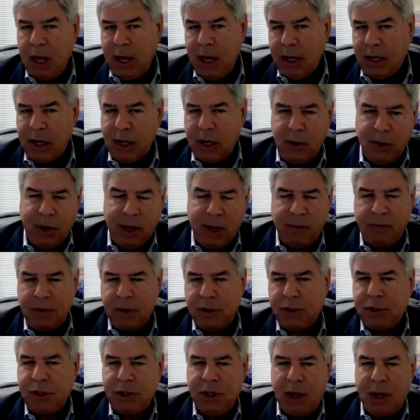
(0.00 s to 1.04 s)
Can you give
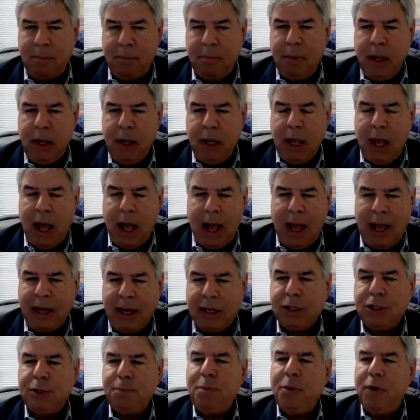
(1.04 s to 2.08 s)
us some uh,
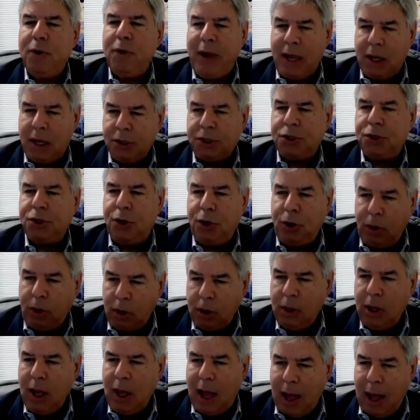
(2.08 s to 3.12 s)
experiential
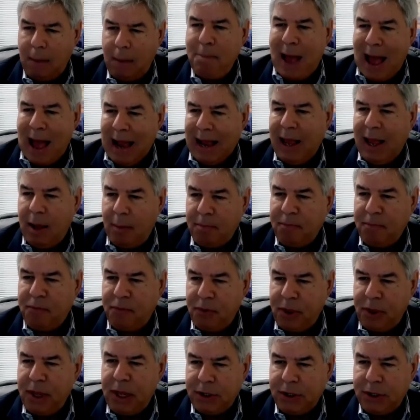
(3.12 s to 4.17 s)
uh, backup
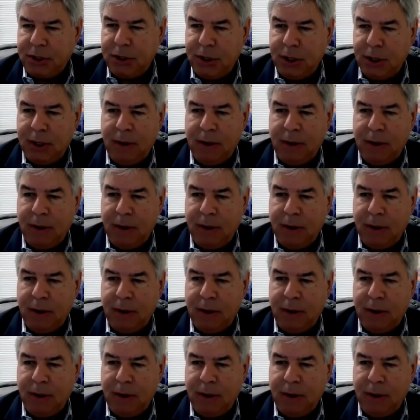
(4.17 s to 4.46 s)
for this?